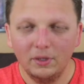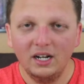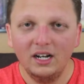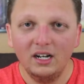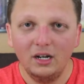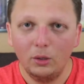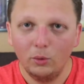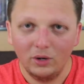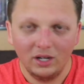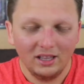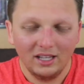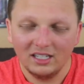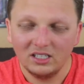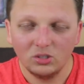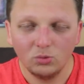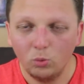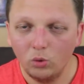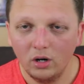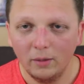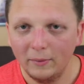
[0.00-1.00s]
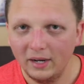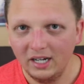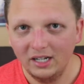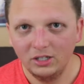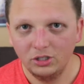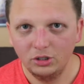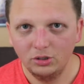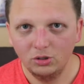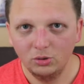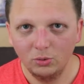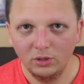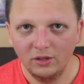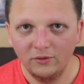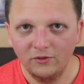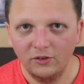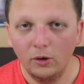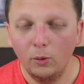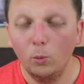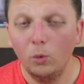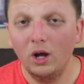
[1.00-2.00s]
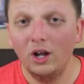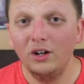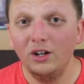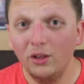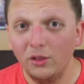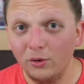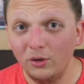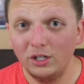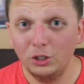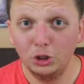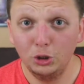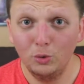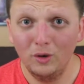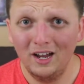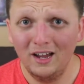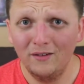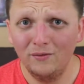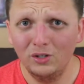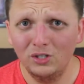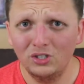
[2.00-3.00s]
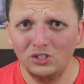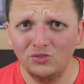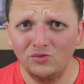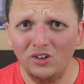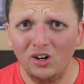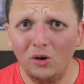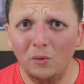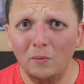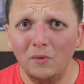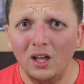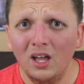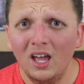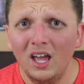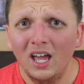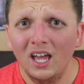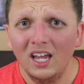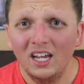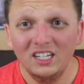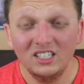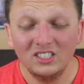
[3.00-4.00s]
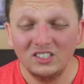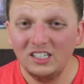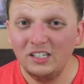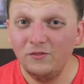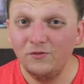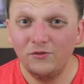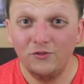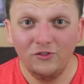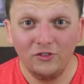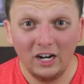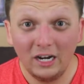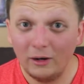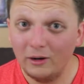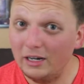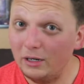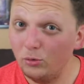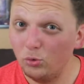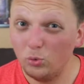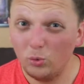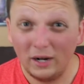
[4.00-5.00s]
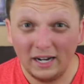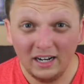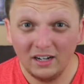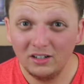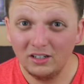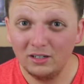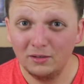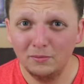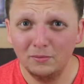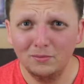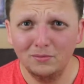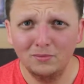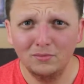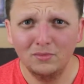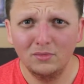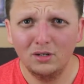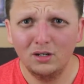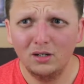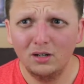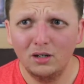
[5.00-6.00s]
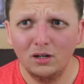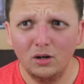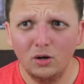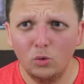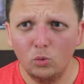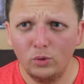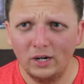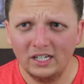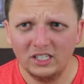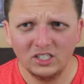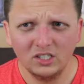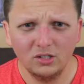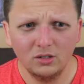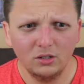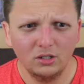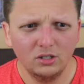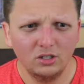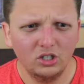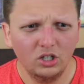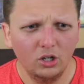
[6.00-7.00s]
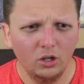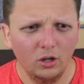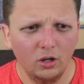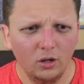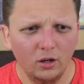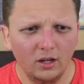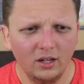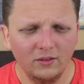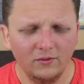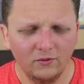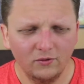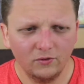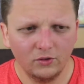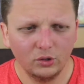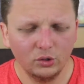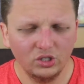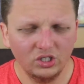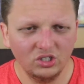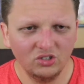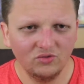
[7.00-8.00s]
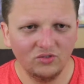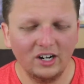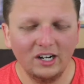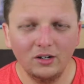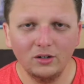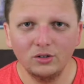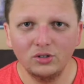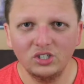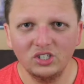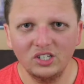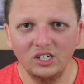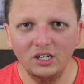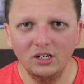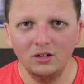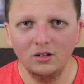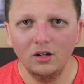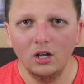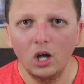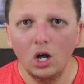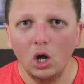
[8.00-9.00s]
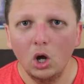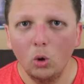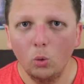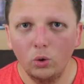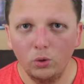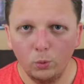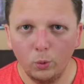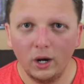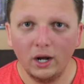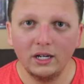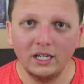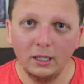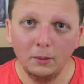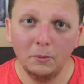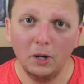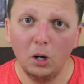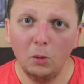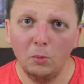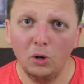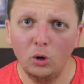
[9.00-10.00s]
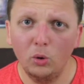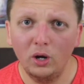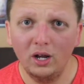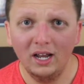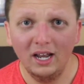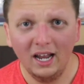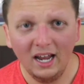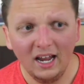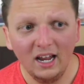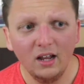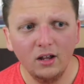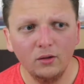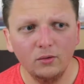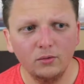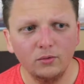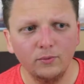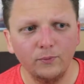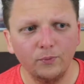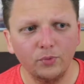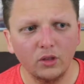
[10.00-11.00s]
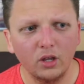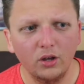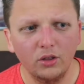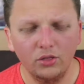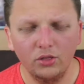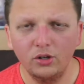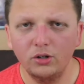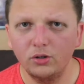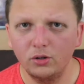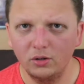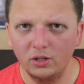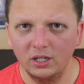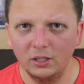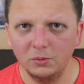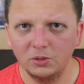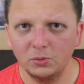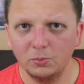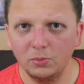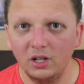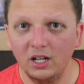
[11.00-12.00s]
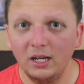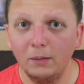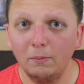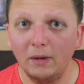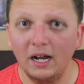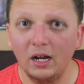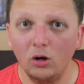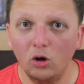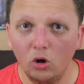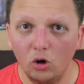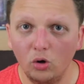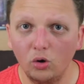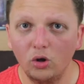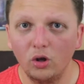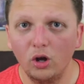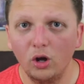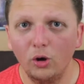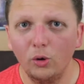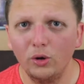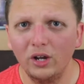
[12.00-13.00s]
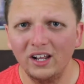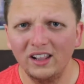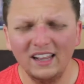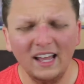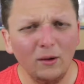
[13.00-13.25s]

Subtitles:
But anyway, that's one of my issues with the film. Another issue I have with this film is the very random wrestler versus fighter scene with Rocky Balboa and Thunderlips, played by Hulk Hogan.